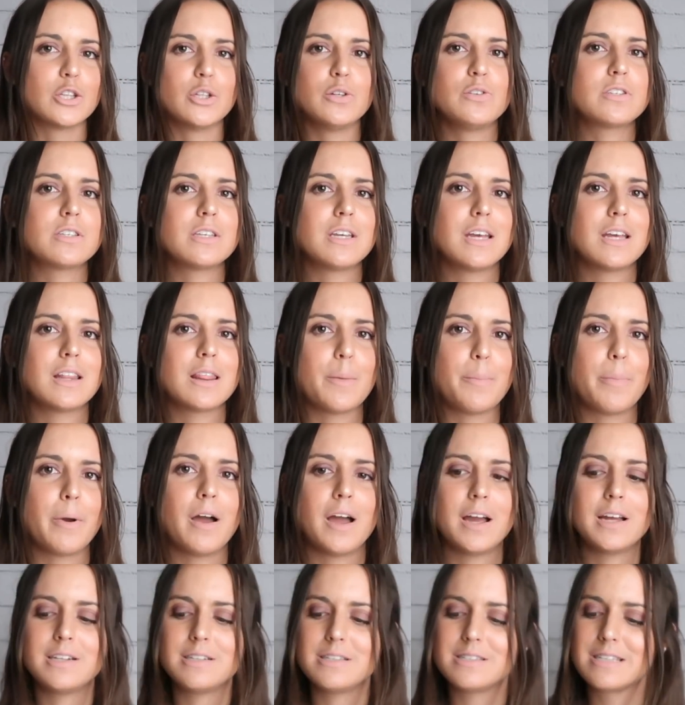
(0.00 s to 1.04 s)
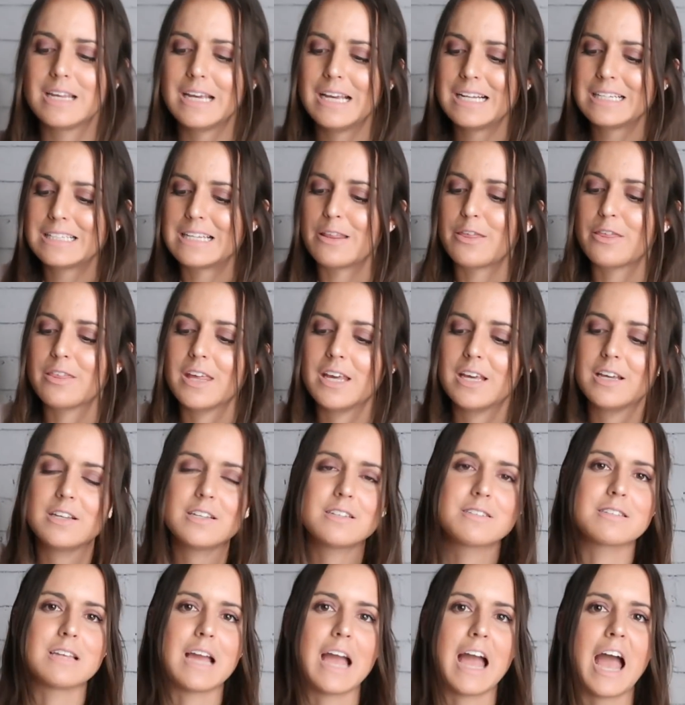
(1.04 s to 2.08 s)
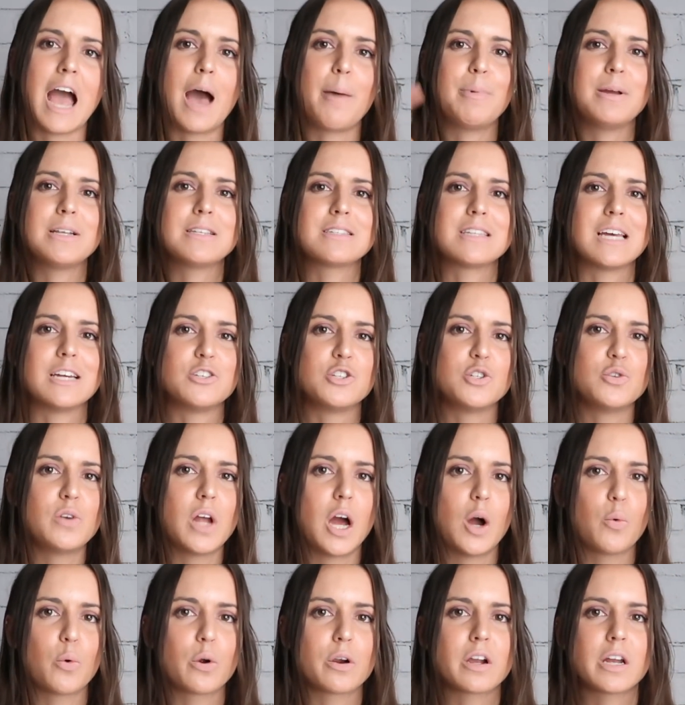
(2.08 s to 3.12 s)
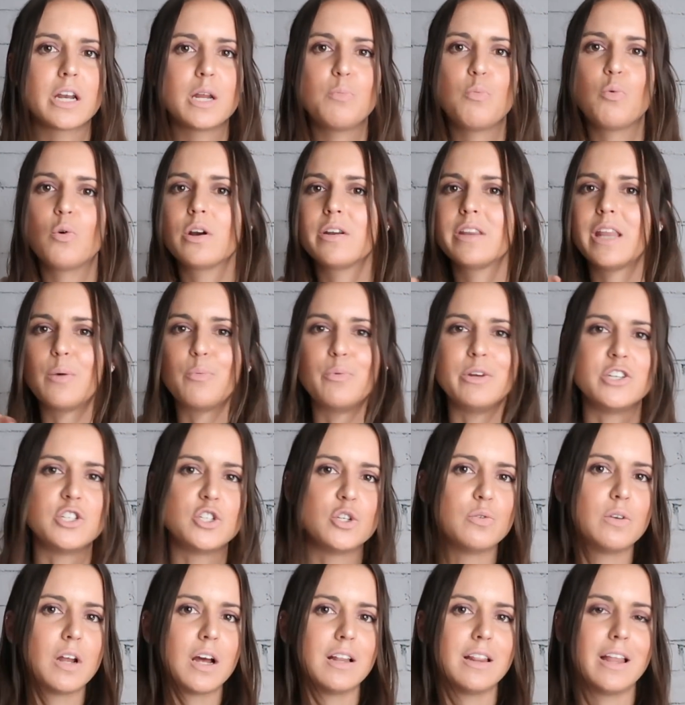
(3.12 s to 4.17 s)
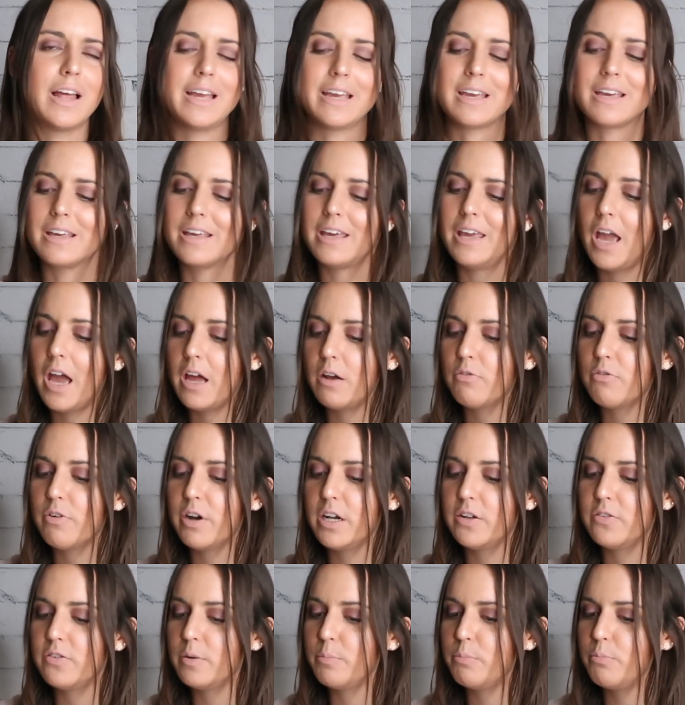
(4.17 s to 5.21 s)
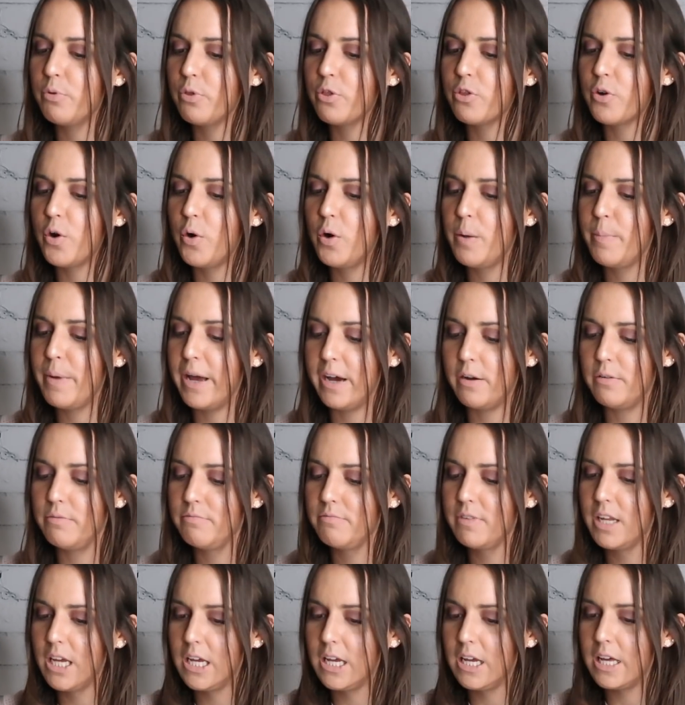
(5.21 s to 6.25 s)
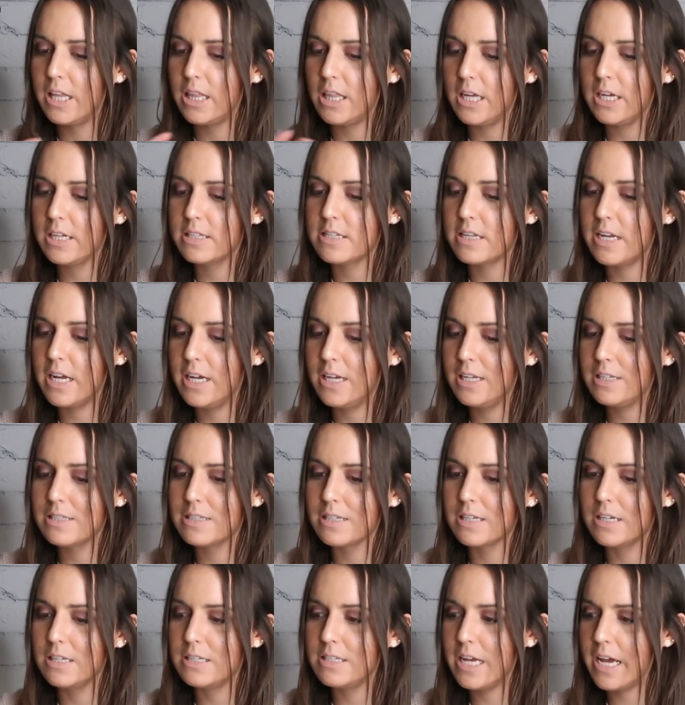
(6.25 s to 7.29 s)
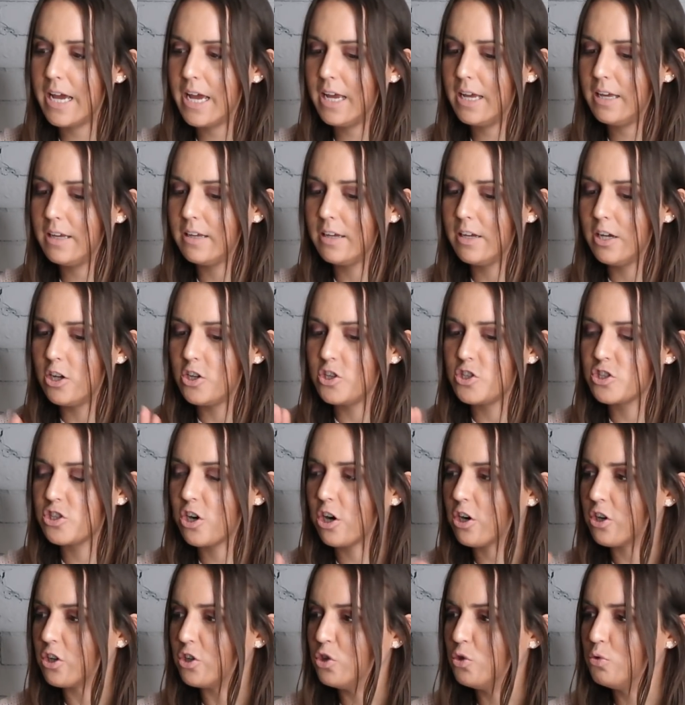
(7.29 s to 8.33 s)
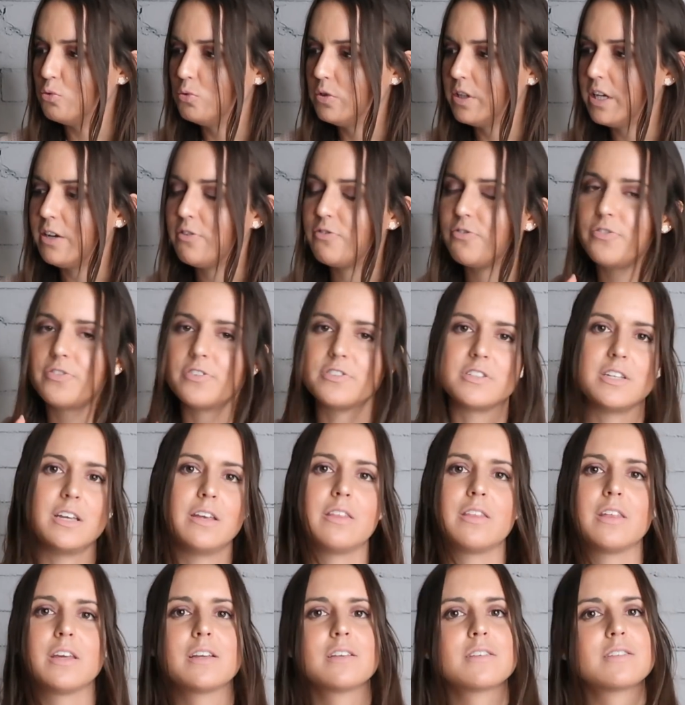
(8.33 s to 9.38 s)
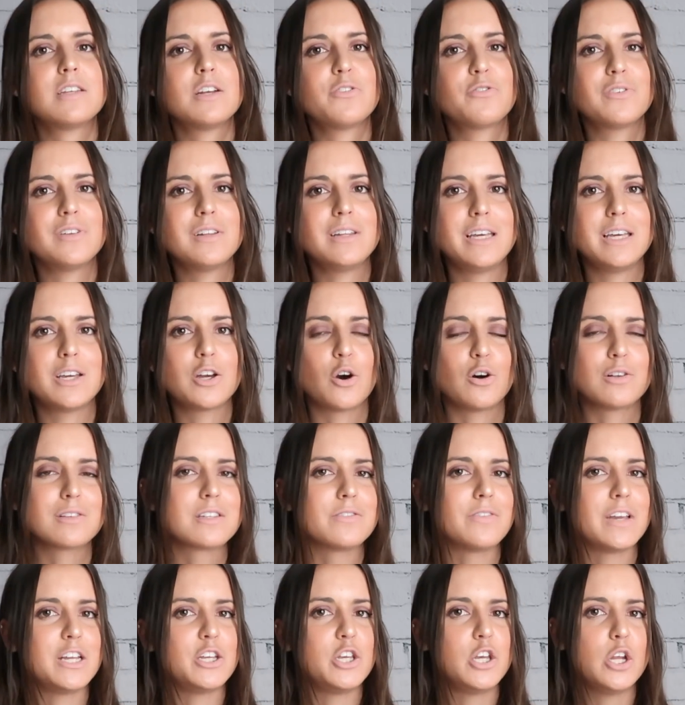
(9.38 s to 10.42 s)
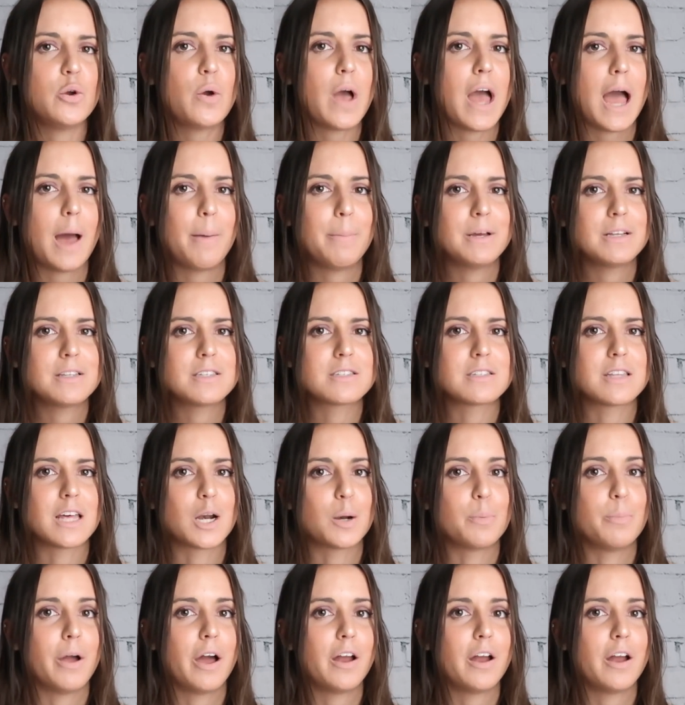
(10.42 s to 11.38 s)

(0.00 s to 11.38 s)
loosening the bonds to things, to habits that do not work anymore, that we do not like, getting rid of them, throwing them out. I think today is a good day. Start a new leaf, see things differently, cultivate new habits that are